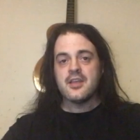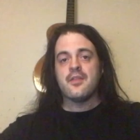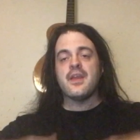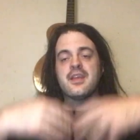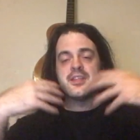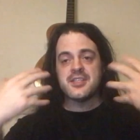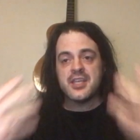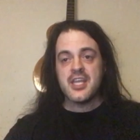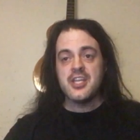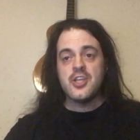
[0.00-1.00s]
They
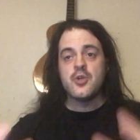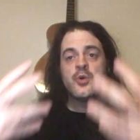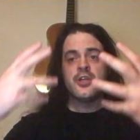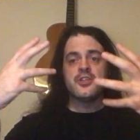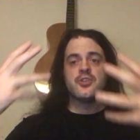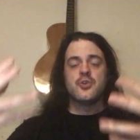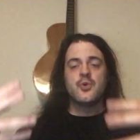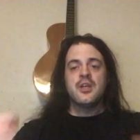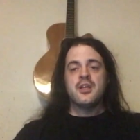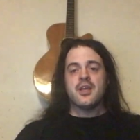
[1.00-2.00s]
continue
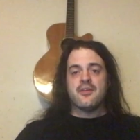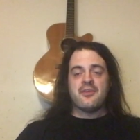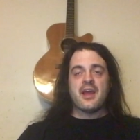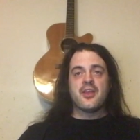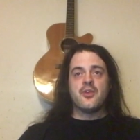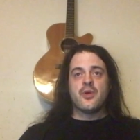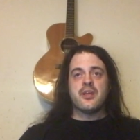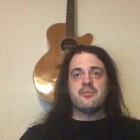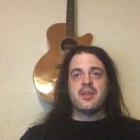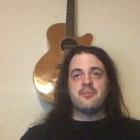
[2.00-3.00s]
to
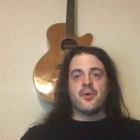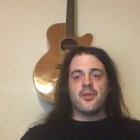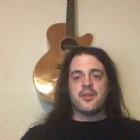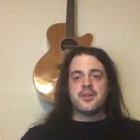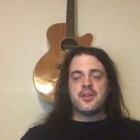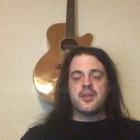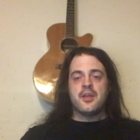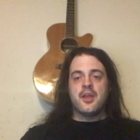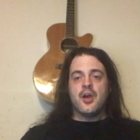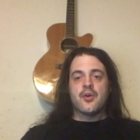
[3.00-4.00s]
evaluate people.
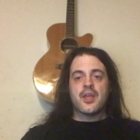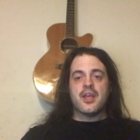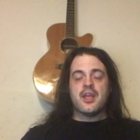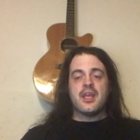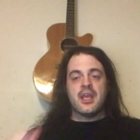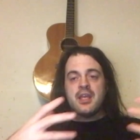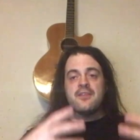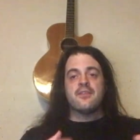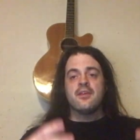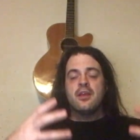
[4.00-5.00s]
Okay, it